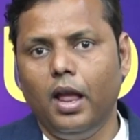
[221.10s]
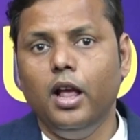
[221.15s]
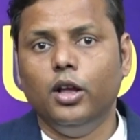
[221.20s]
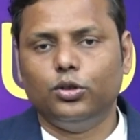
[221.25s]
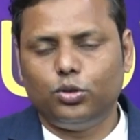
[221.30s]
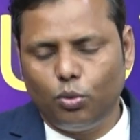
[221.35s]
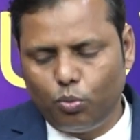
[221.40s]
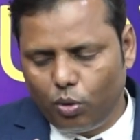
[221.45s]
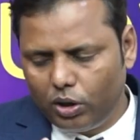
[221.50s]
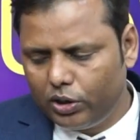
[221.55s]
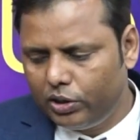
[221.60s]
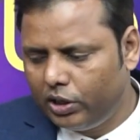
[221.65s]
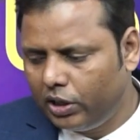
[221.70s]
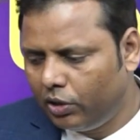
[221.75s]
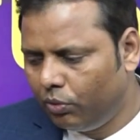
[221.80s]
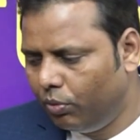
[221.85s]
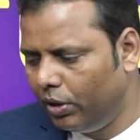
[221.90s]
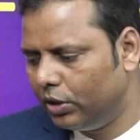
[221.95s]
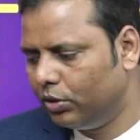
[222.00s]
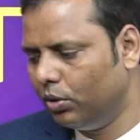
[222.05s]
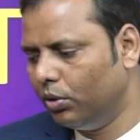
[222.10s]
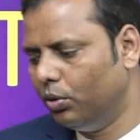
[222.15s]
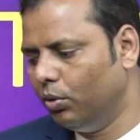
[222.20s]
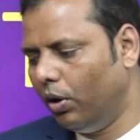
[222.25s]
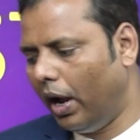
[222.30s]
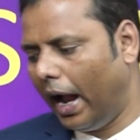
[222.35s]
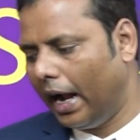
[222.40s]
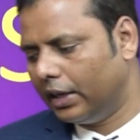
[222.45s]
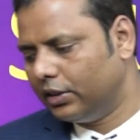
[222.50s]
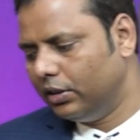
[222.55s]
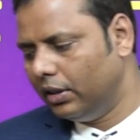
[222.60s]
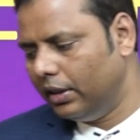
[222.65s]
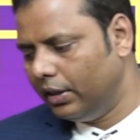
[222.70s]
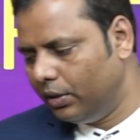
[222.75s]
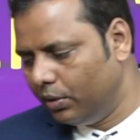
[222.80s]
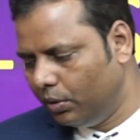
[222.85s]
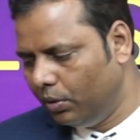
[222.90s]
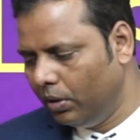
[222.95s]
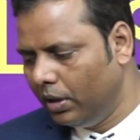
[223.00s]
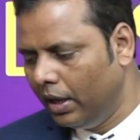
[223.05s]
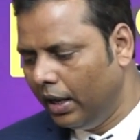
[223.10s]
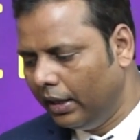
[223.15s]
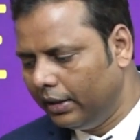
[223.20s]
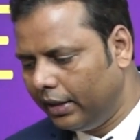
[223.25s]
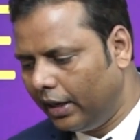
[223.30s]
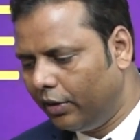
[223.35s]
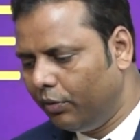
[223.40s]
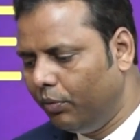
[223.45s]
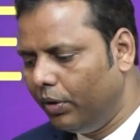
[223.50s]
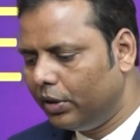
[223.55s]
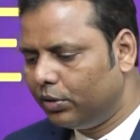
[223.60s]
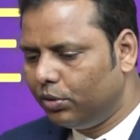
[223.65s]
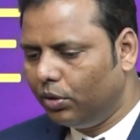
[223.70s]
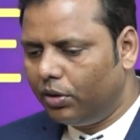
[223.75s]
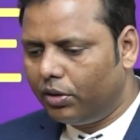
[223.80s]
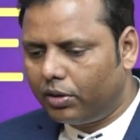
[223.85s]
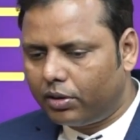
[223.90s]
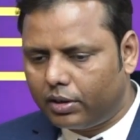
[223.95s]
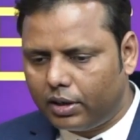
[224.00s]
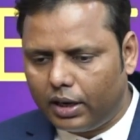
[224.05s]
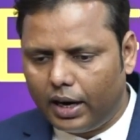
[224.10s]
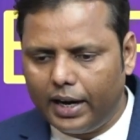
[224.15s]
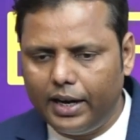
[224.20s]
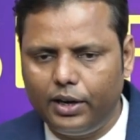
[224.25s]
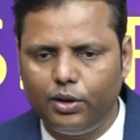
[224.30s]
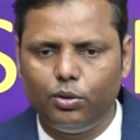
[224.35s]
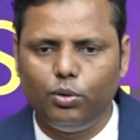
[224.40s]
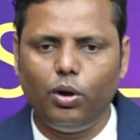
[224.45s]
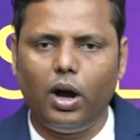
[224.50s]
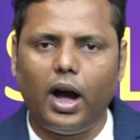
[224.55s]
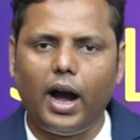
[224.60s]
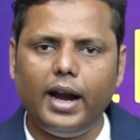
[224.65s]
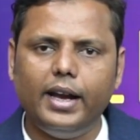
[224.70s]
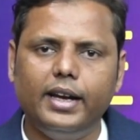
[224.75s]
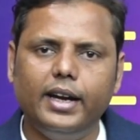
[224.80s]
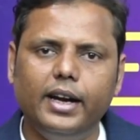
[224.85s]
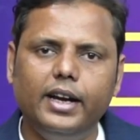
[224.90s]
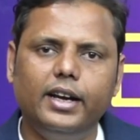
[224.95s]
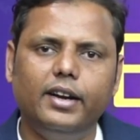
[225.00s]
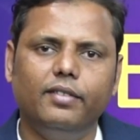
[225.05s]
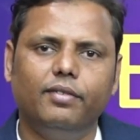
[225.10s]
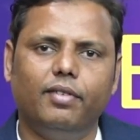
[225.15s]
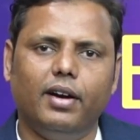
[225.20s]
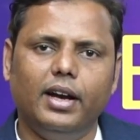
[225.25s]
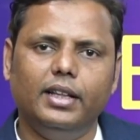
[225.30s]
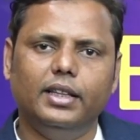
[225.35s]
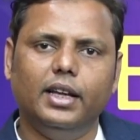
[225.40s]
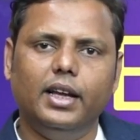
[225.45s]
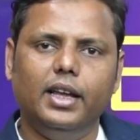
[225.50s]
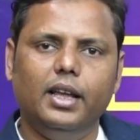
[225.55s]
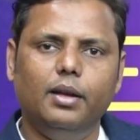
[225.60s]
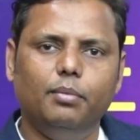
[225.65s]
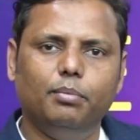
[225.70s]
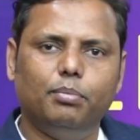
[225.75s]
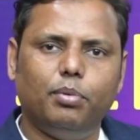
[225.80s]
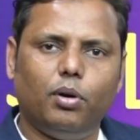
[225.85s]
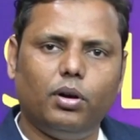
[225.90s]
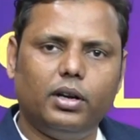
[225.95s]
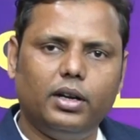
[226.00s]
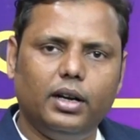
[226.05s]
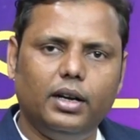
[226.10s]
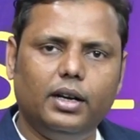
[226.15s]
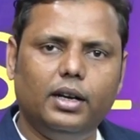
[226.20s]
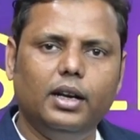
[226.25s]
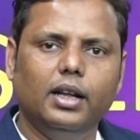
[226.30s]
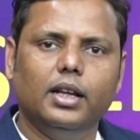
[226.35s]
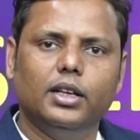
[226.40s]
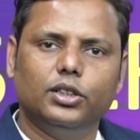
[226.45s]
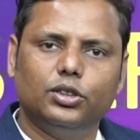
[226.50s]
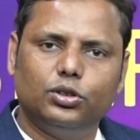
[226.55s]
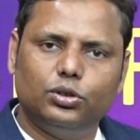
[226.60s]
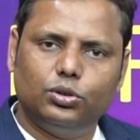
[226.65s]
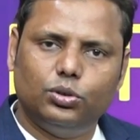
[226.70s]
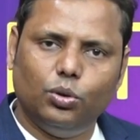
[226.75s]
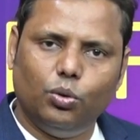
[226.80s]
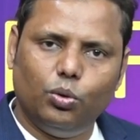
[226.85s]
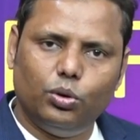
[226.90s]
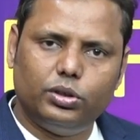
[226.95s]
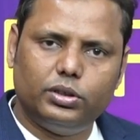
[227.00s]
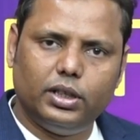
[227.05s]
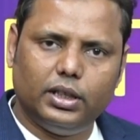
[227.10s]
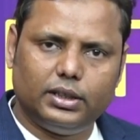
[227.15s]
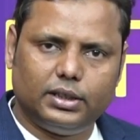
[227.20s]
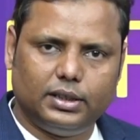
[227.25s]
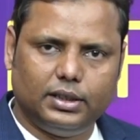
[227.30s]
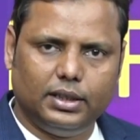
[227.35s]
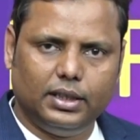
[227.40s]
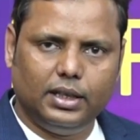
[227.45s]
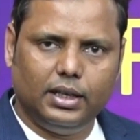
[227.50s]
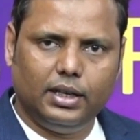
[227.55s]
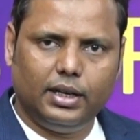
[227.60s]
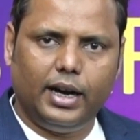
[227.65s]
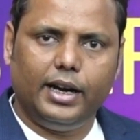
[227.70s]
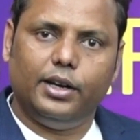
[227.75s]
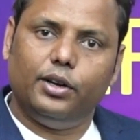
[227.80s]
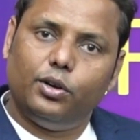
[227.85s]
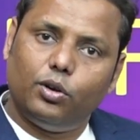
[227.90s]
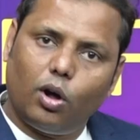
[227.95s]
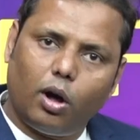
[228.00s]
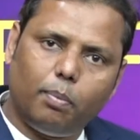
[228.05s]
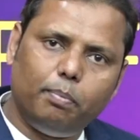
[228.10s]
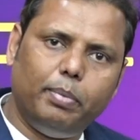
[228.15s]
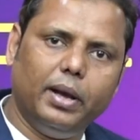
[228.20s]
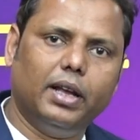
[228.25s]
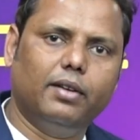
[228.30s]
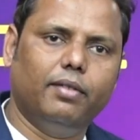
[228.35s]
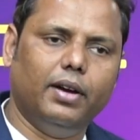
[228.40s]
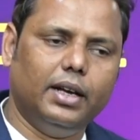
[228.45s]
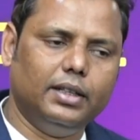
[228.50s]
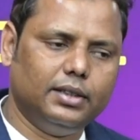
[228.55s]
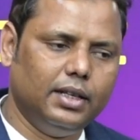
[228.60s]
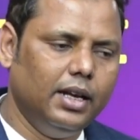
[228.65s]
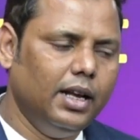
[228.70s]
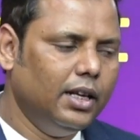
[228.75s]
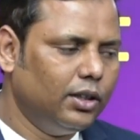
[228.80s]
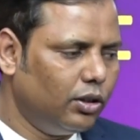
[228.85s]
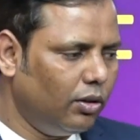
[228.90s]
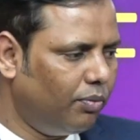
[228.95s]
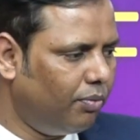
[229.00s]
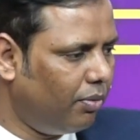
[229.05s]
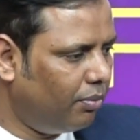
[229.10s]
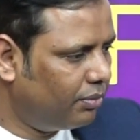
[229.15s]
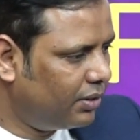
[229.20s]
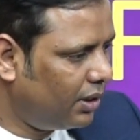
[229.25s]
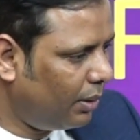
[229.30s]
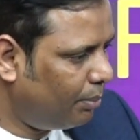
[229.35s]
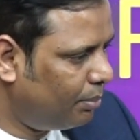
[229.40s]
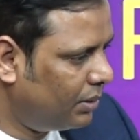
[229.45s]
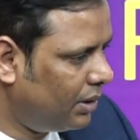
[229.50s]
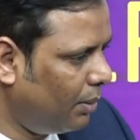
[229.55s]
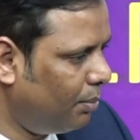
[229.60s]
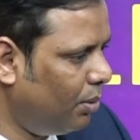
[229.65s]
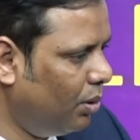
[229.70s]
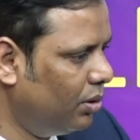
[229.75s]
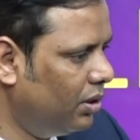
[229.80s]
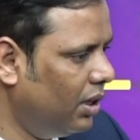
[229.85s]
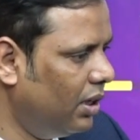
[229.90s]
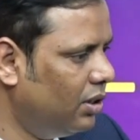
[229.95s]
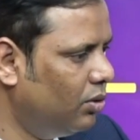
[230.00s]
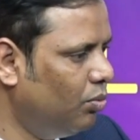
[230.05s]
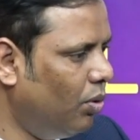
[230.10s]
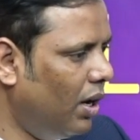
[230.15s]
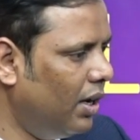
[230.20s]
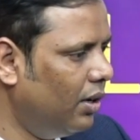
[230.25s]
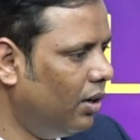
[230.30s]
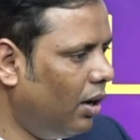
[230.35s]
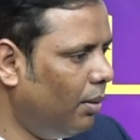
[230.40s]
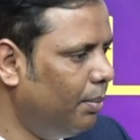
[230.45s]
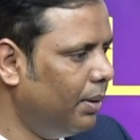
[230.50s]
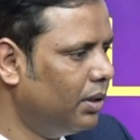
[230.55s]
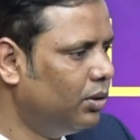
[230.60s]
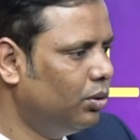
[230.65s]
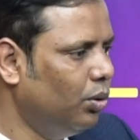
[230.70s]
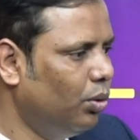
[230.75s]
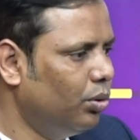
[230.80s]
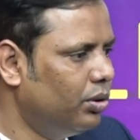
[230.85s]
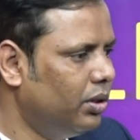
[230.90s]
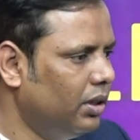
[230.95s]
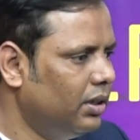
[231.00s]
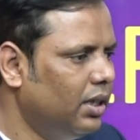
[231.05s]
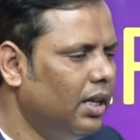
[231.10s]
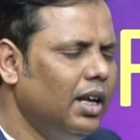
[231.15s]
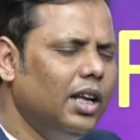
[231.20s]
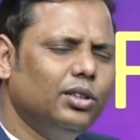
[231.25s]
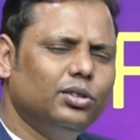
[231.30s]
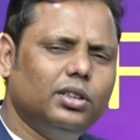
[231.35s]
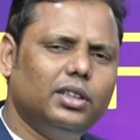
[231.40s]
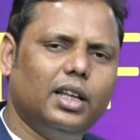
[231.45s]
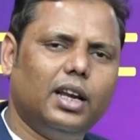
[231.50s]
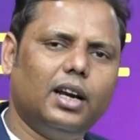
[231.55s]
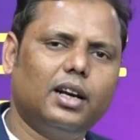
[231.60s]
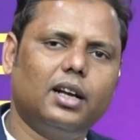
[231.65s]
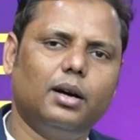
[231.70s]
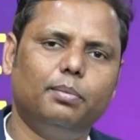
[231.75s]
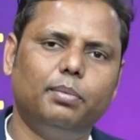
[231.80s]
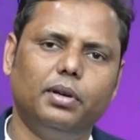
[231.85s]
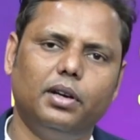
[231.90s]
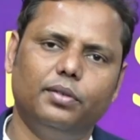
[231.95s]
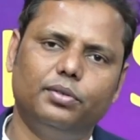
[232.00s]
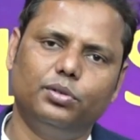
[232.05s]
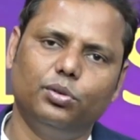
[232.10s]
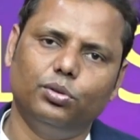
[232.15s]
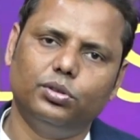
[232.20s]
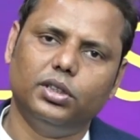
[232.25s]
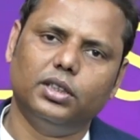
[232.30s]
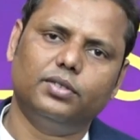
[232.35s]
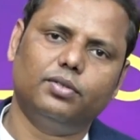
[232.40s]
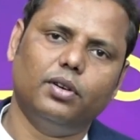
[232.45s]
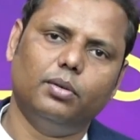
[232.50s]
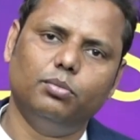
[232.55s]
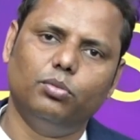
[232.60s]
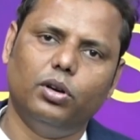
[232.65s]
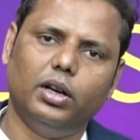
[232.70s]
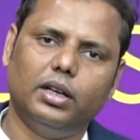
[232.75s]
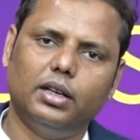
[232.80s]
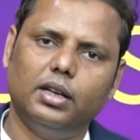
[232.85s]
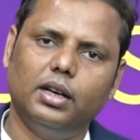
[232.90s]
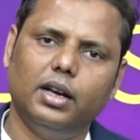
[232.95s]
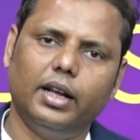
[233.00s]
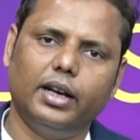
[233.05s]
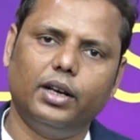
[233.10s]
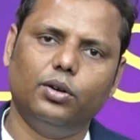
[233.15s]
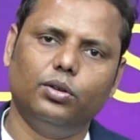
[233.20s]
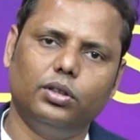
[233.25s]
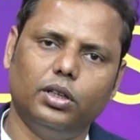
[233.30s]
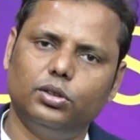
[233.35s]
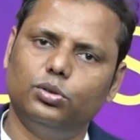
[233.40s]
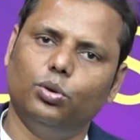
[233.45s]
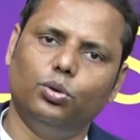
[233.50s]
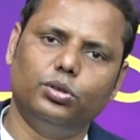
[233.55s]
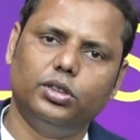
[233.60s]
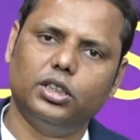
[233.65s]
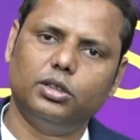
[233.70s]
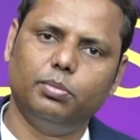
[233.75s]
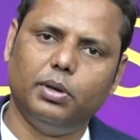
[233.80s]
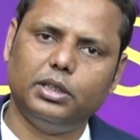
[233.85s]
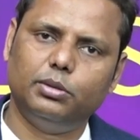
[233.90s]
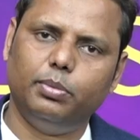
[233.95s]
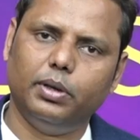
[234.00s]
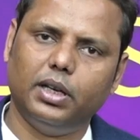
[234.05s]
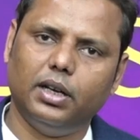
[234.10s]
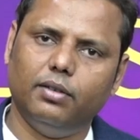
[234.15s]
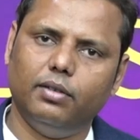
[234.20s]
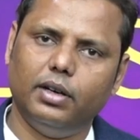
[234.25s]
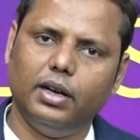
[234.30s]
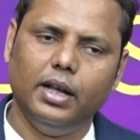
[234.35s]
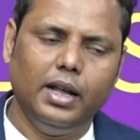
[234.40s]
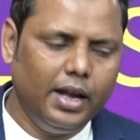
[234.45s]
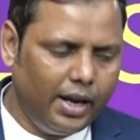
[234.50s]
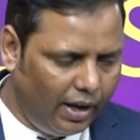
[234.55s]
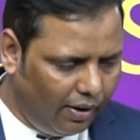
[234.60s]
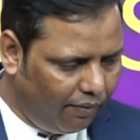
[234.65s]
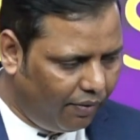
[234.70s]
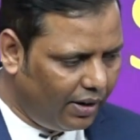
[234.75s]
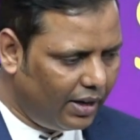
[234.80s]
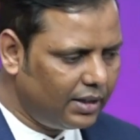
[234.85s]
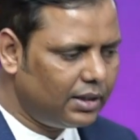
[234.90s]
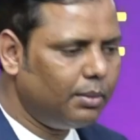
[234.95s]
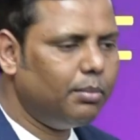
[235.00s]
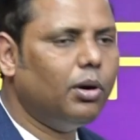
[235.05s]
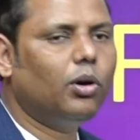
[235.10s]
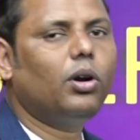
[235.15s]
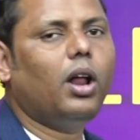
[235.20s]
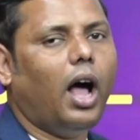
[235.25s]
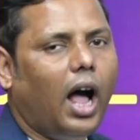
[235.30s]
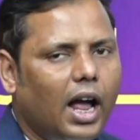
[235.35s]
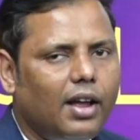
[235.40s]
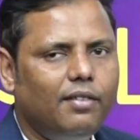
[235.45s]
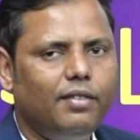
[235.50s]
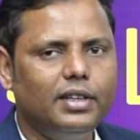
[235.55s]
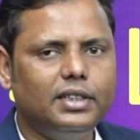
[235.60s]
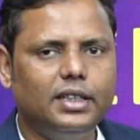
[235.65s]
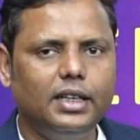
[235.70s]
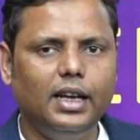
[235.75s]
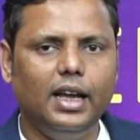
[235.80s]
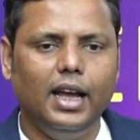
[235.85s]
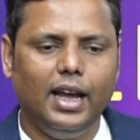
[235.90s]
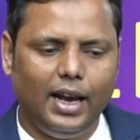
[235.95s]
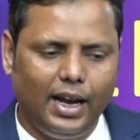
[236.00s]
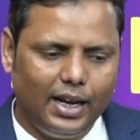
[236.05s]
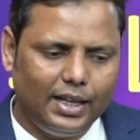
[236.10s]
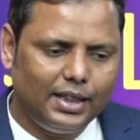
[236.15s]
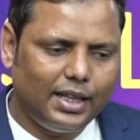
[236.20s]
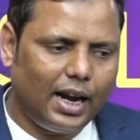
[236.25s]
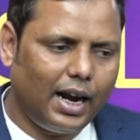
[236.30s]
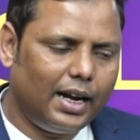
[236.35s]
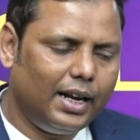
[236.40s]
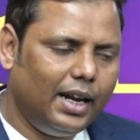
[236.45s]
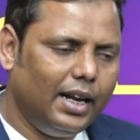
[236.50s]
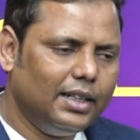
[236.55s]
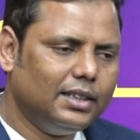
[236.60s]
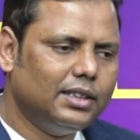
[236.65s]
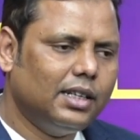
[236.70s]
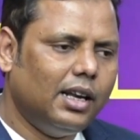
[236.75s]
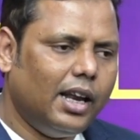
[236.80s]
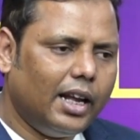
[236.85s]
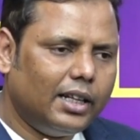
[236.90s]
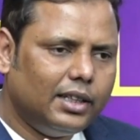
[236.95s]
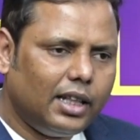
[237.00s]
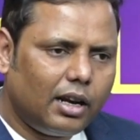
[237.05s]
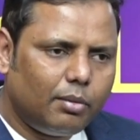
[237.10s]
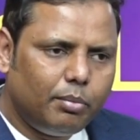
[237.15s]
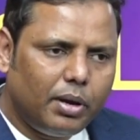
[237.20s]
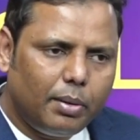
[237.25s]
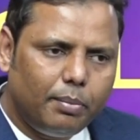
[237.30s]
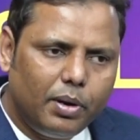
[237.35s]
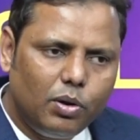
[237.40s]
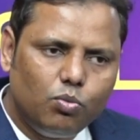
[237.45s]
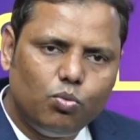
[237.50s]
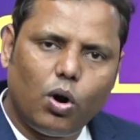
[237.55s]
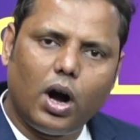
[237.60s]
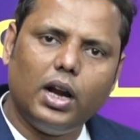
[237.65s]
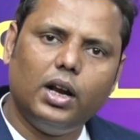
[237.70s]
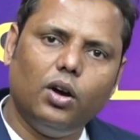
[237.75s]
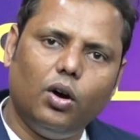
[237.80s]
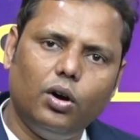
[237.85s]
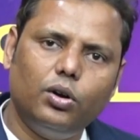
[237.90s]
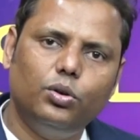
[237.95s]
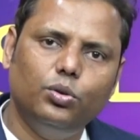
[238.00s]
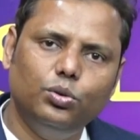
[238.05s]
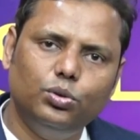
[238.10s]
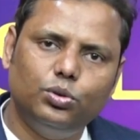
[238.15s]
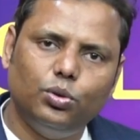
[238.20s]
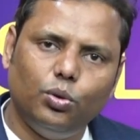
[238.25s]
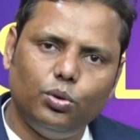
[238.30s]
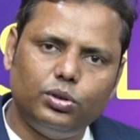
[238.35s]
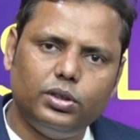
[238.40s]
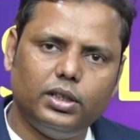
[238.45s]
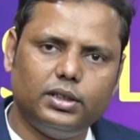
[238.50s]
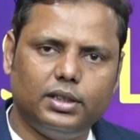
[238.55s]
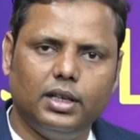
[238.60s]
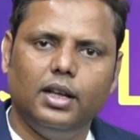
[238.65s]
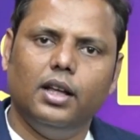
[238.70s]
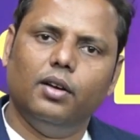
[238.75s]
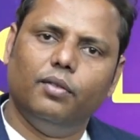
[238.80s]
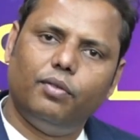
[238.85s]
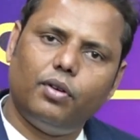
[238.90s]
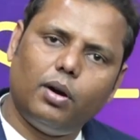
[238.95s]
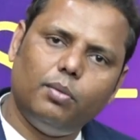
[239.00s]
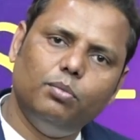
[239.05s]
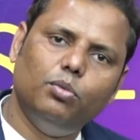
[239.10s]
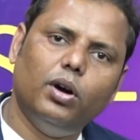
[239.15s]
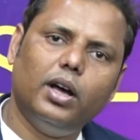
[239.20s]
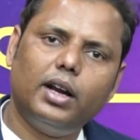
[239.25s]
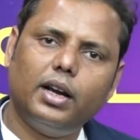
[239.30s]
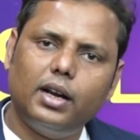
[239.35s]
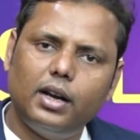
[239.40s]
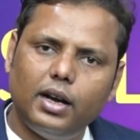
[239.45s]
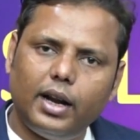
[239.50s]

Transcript: So what we should actually do, that we should try to identify the important sources, right, topic wise. So suppose there's one topic sources, so there are a couple of sources from where the sources must be covered. If it is about IVC, in that case there may be one or two sources from where